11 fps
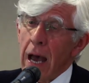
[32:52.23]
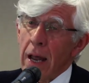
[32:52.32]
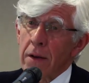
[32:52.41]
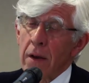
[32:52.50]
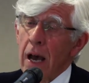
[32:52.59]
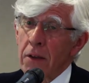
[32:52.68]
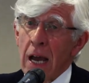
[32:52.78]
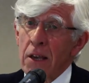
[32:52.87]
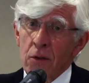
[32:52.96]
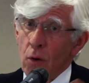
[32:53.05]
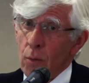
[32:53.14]
And as I
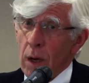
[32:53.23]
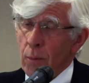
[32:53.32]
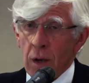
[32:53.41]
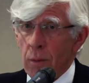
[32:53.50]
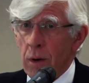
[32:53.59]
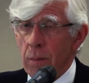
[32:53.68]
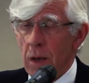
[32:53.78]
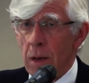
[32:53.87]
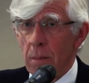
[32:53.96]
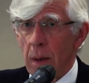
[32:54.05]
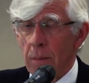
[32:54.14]
saw when we were
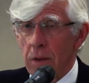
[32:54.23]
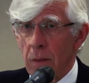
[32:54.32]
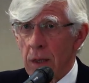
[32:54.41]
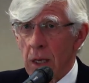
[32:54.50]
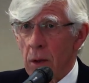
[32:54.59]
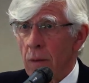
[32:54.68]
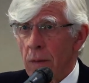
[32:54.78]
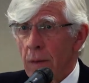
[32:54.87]
members of the EU,